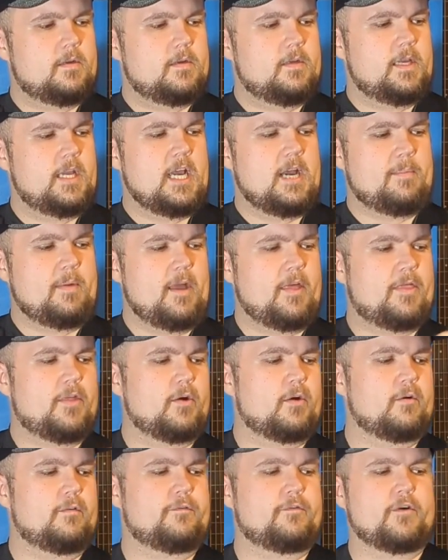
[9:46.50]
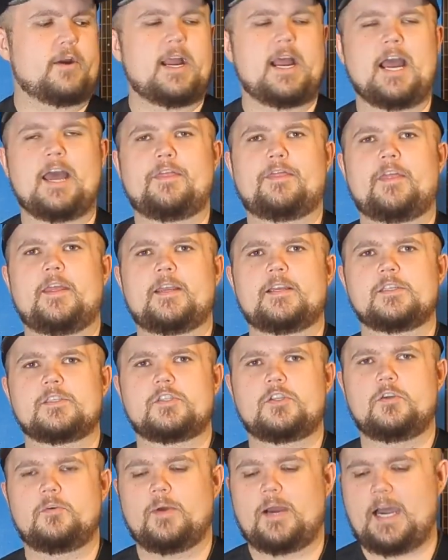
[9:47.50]
Yeah, my 3rd fret I think is
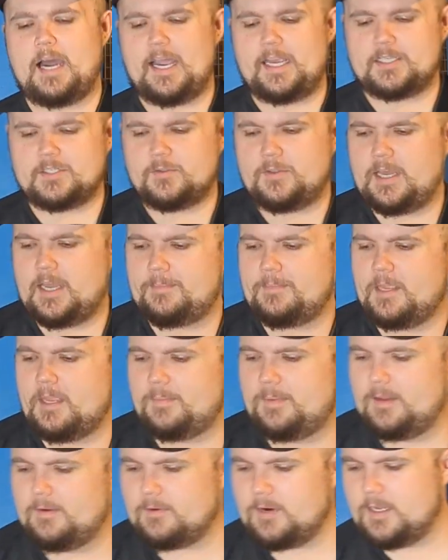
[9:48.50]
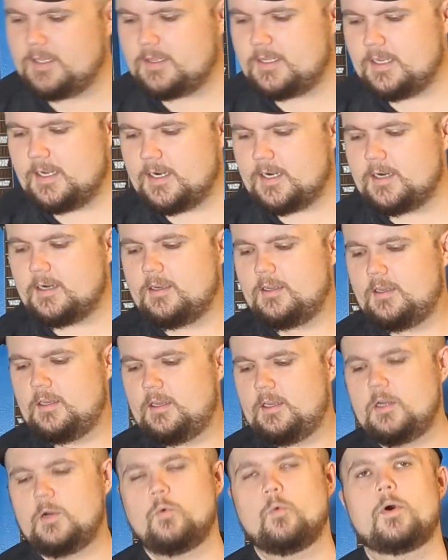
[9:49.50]
too high. So that may be right there
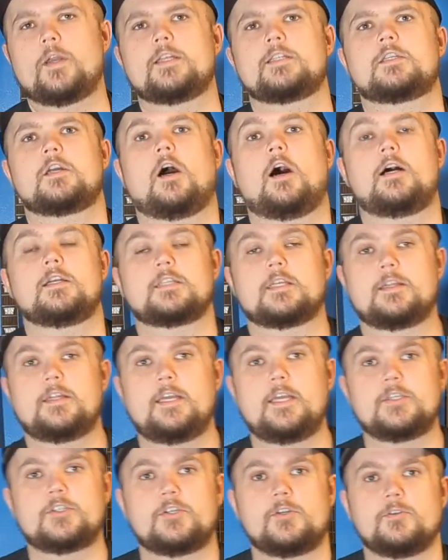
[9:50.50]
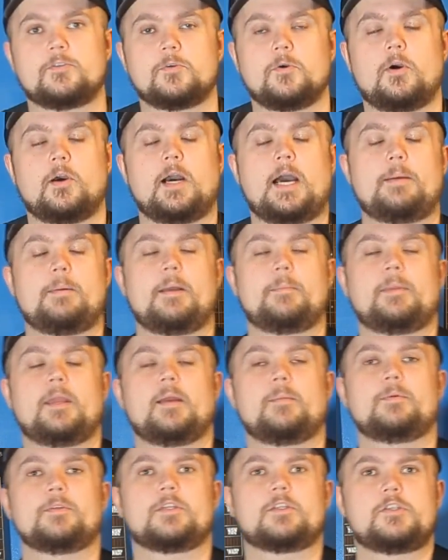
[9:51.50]
what is causing the issue. So I might be
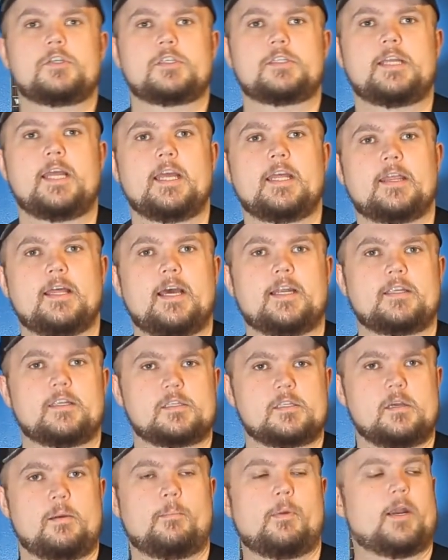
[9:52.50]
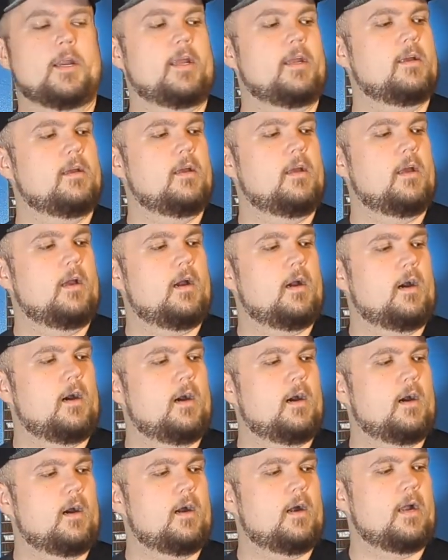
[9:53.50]
able to just take that to somebody,
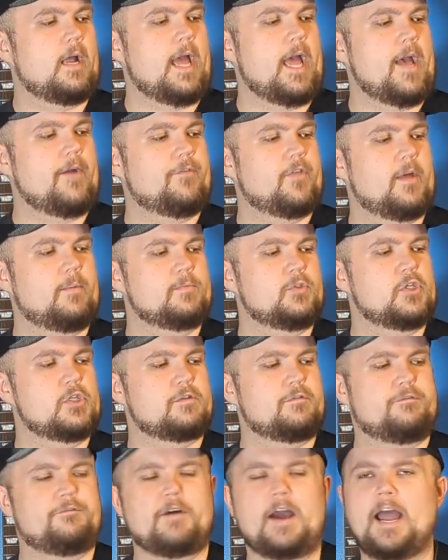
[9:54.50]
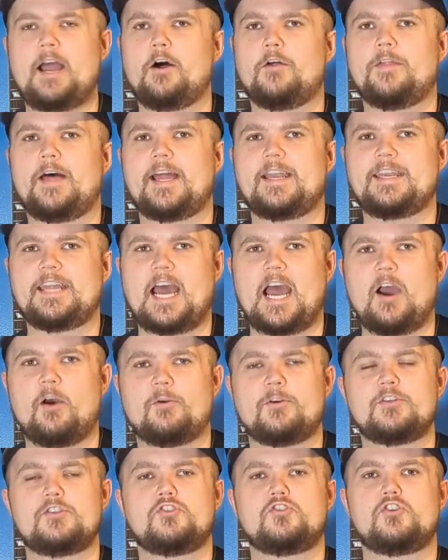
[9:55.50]
have them just file that
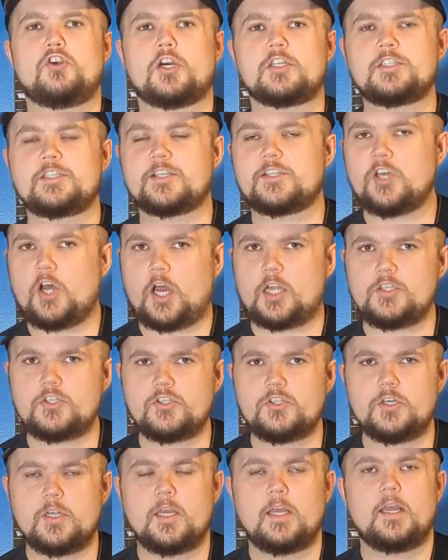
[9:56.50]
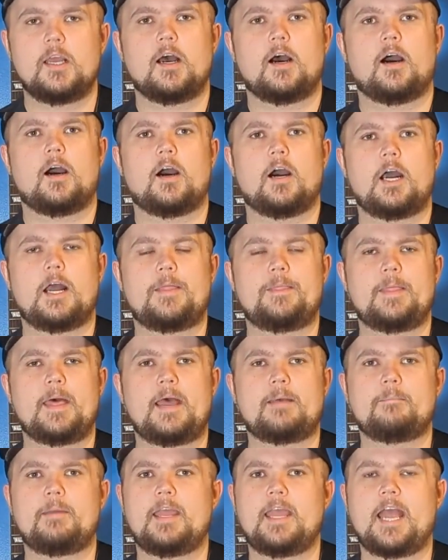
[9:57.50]
down just a touch, and
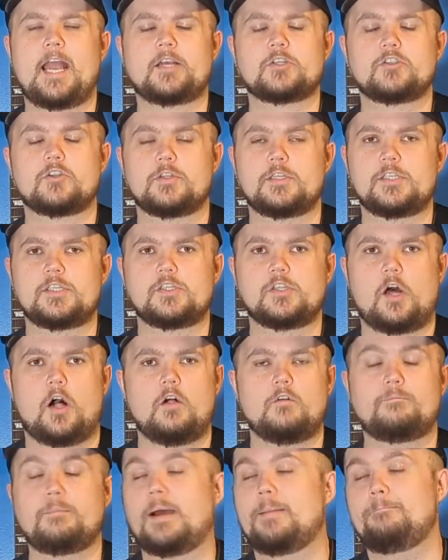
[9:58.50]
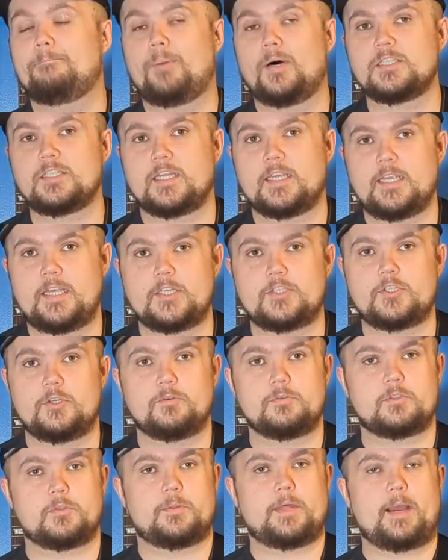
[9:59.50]
that may actually solve my buzzing issue.
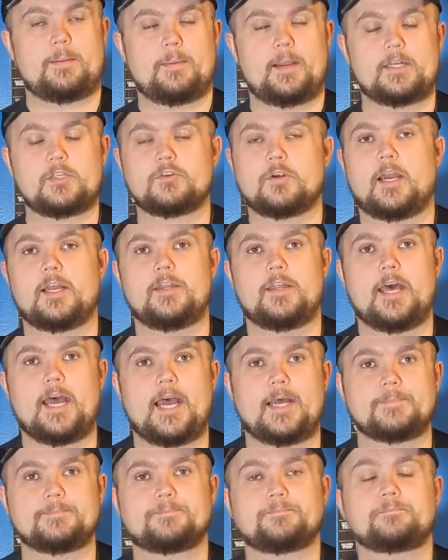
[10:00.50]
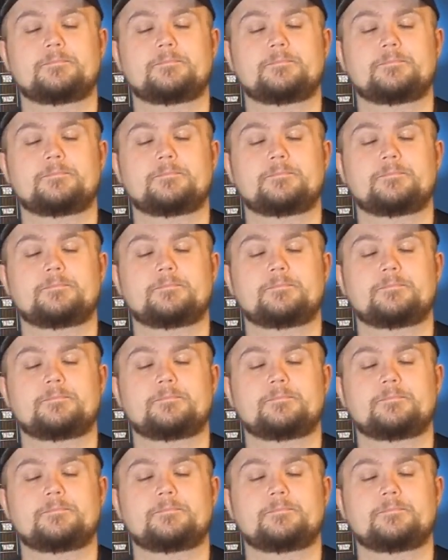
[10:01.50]
So I might try that